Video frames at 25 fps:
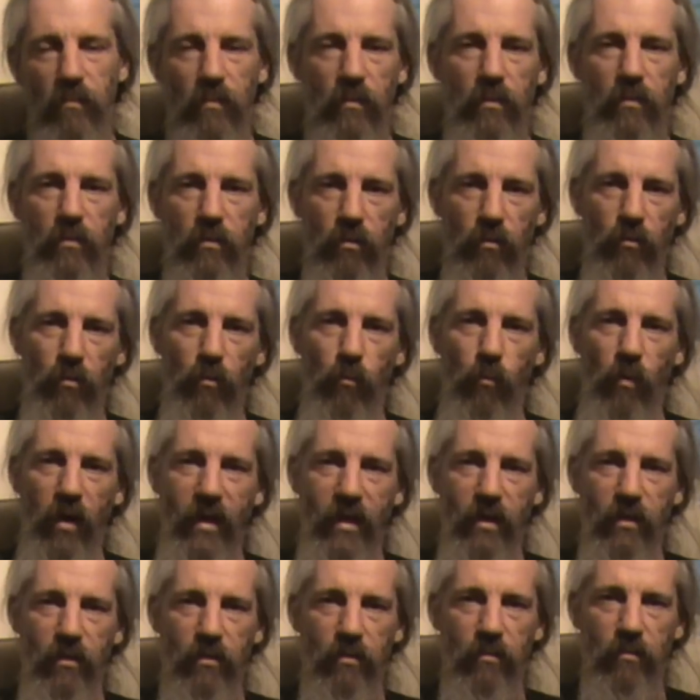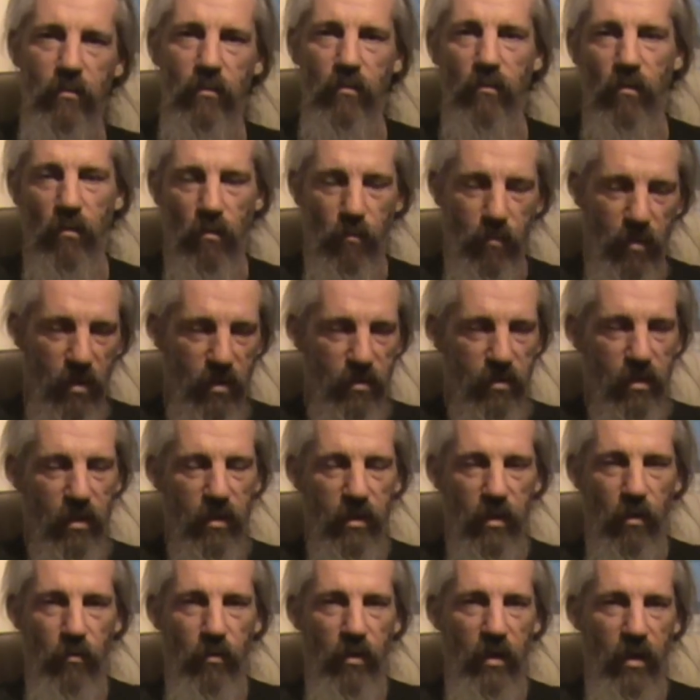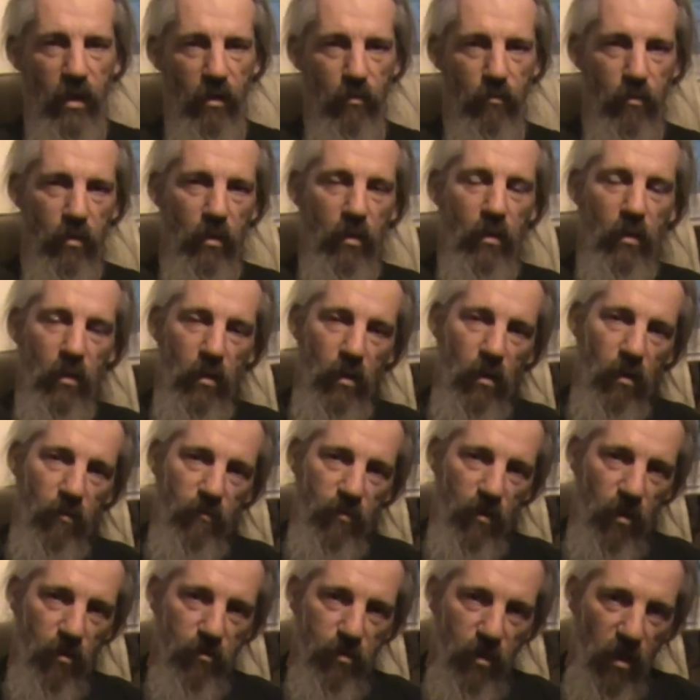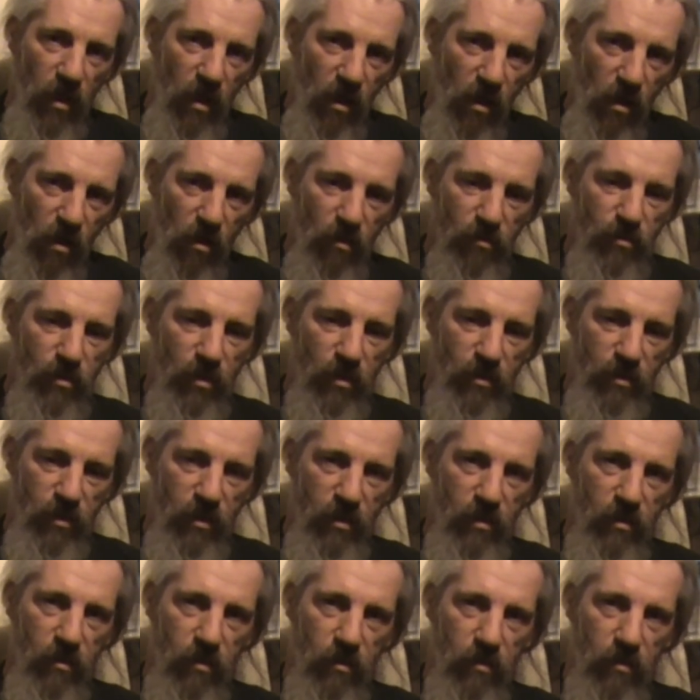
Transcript: do the weights of the beers that are going out. For those that are judging,